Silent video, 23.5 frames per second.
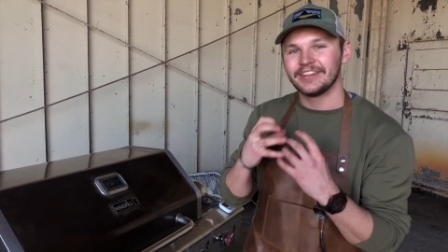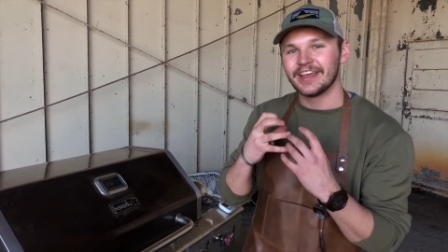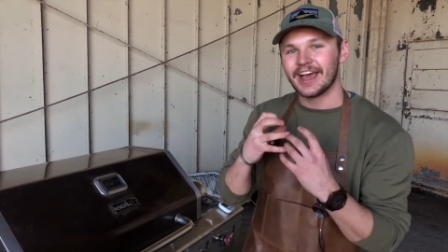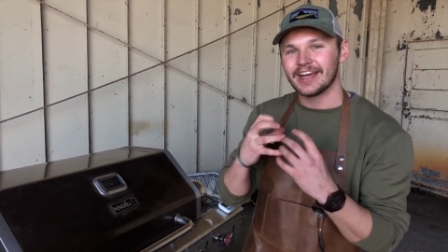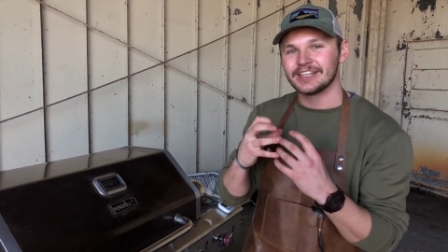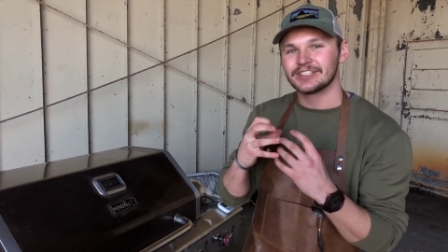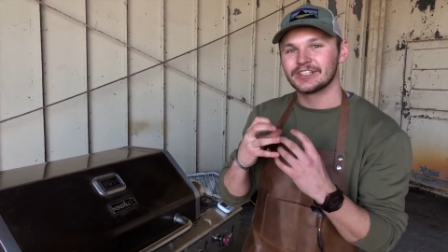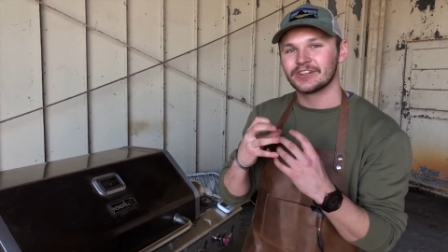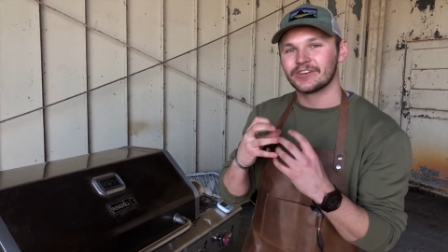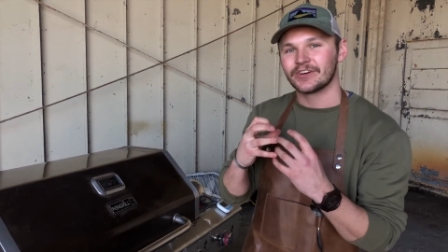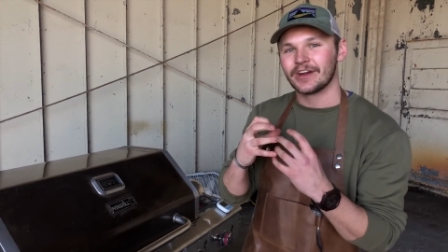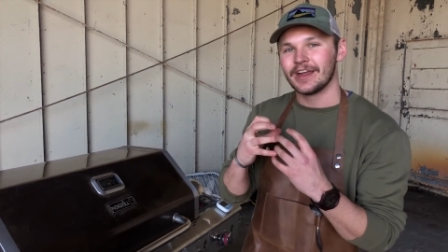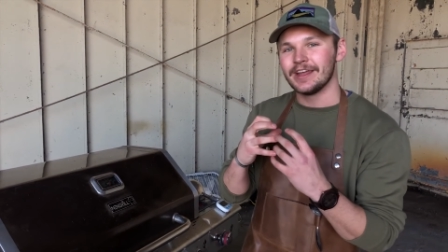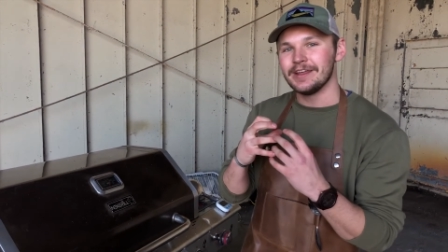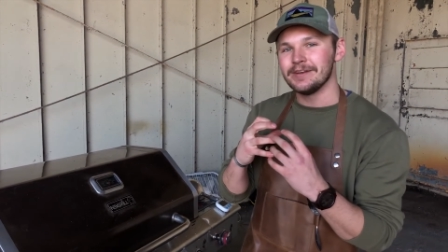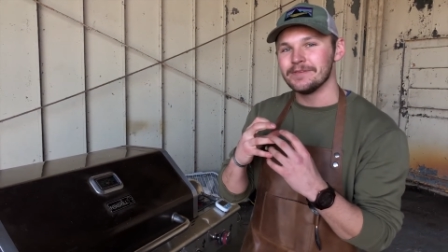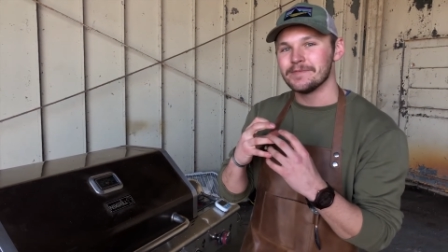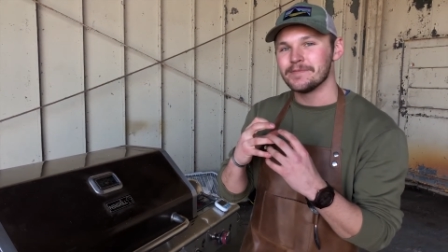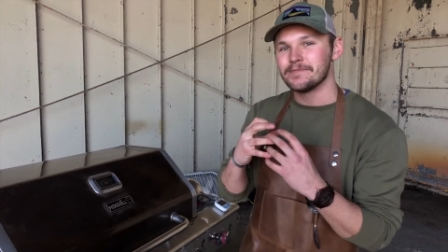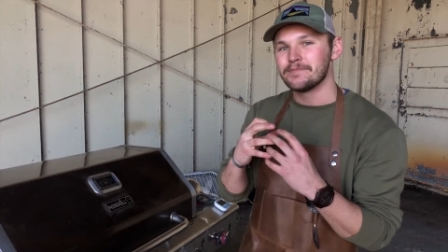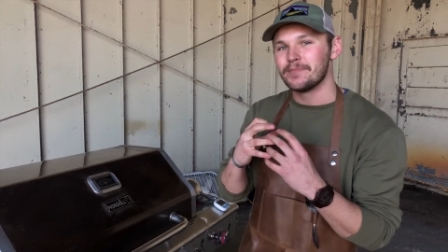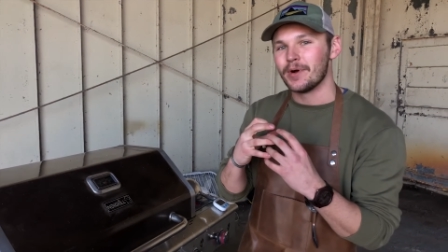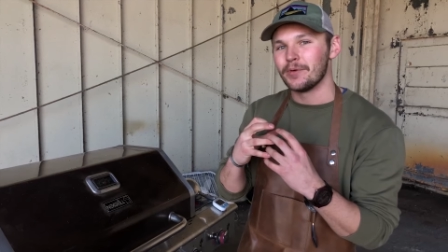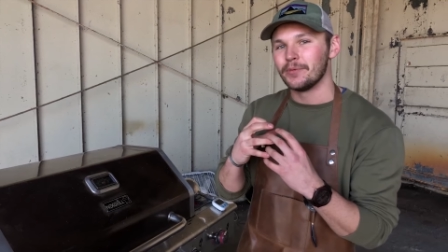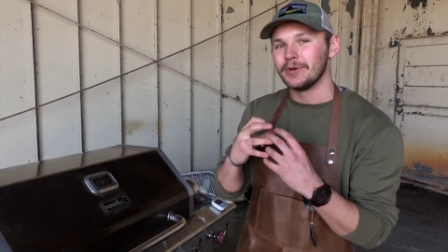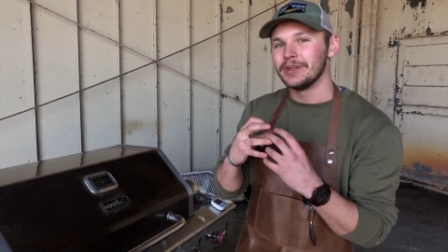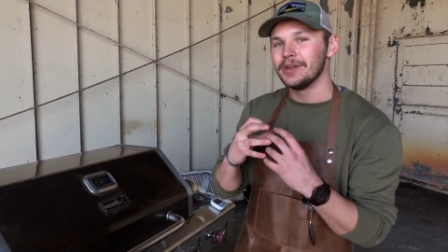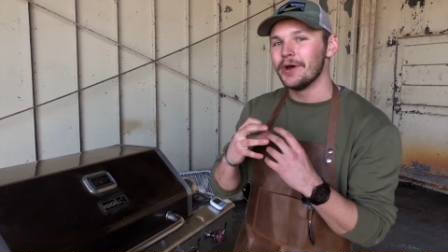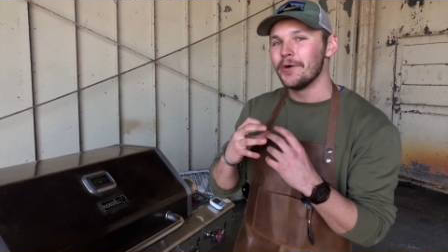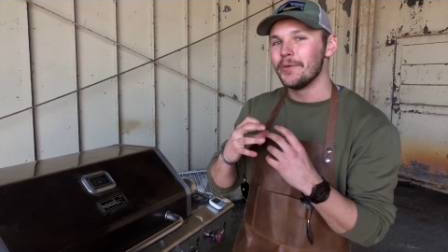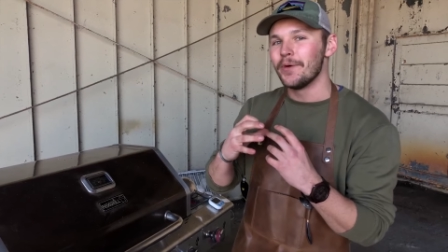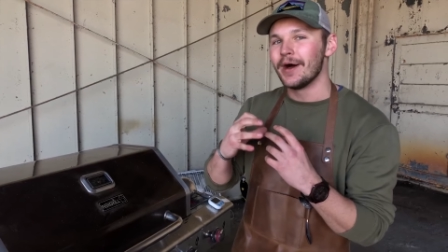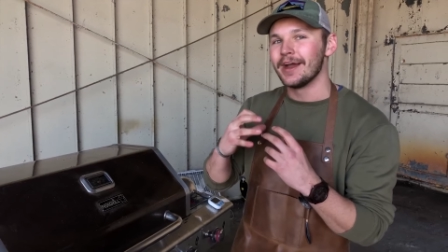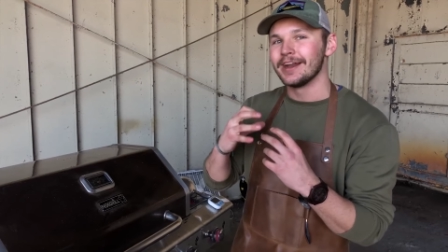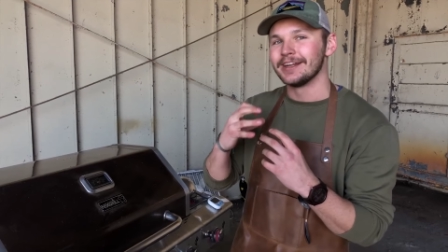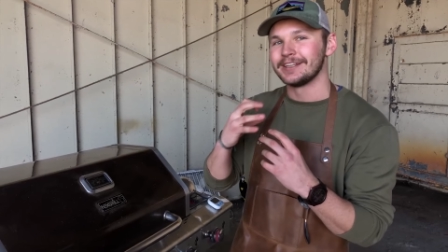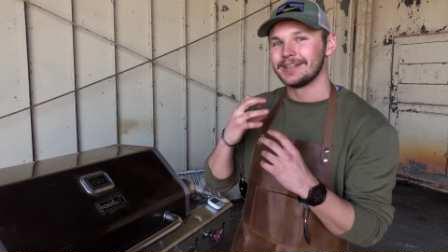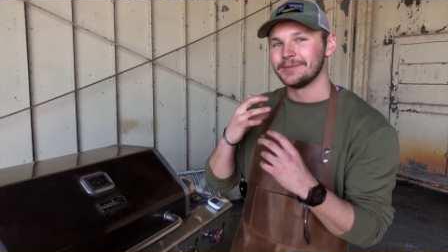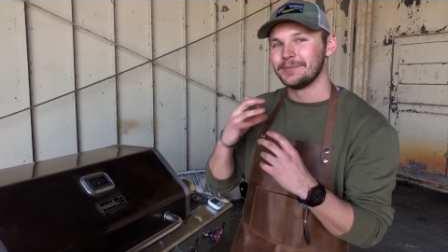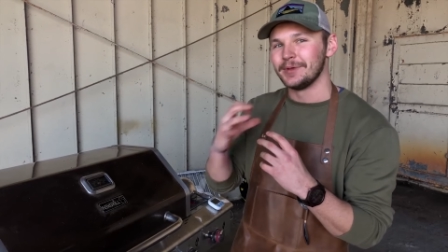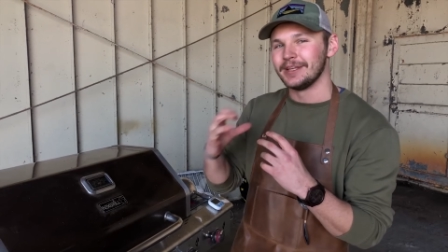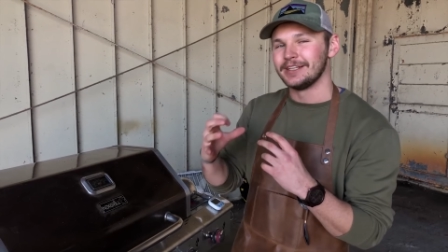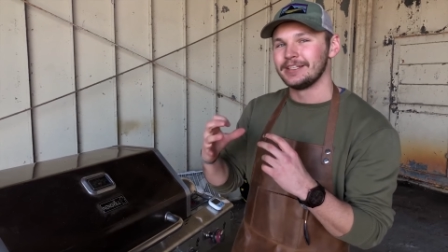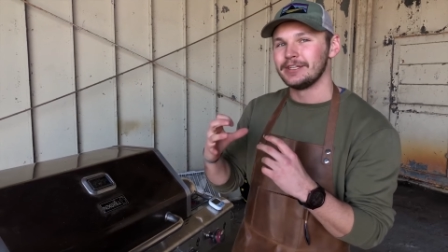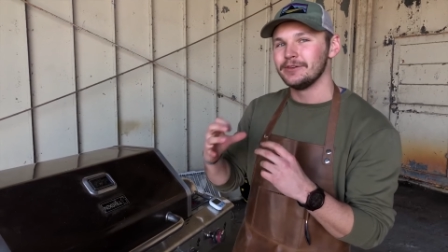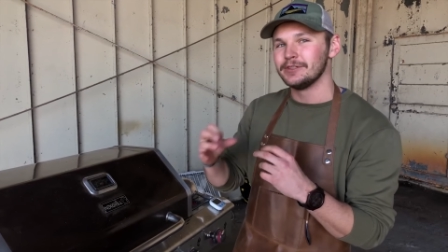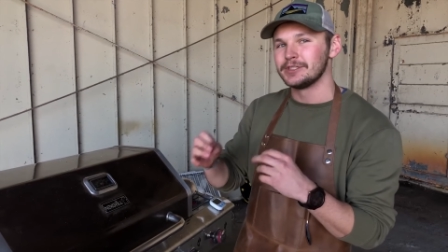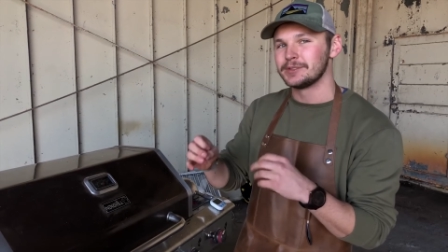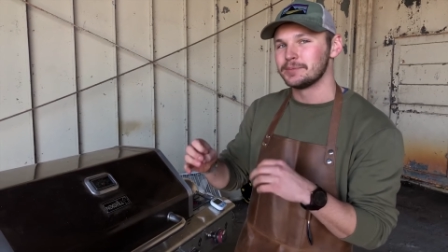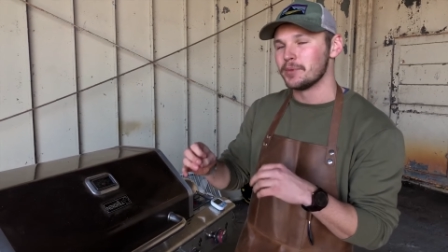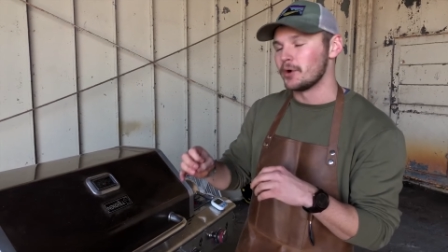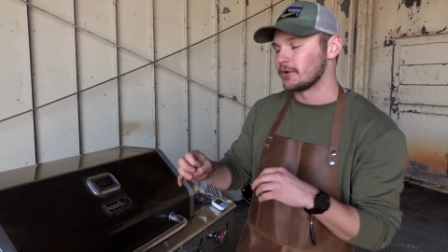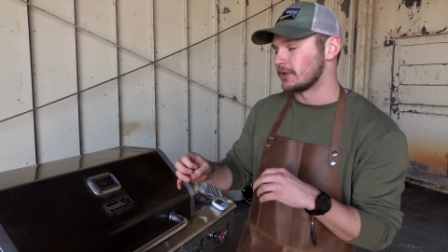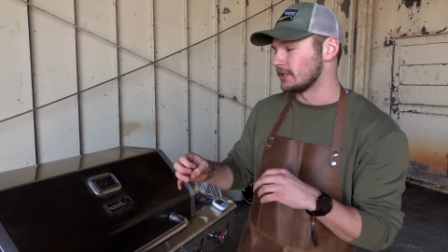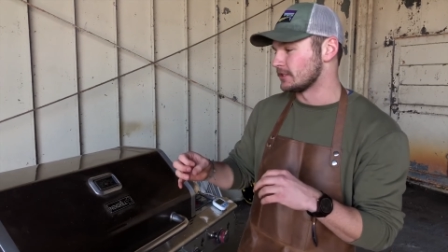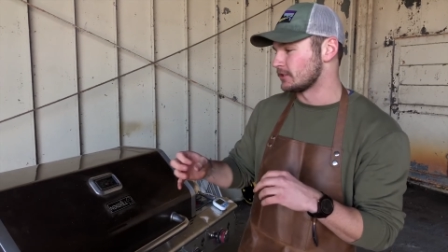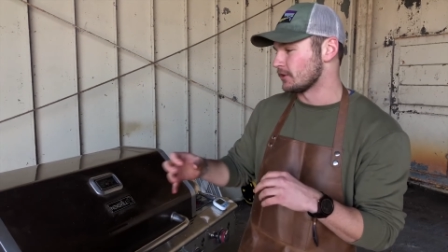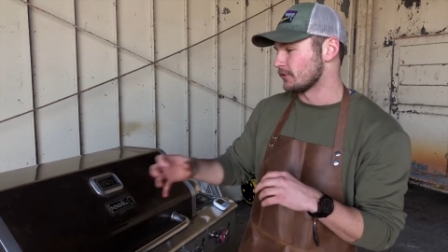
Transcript: That's great, but we don't want it to be too smoky.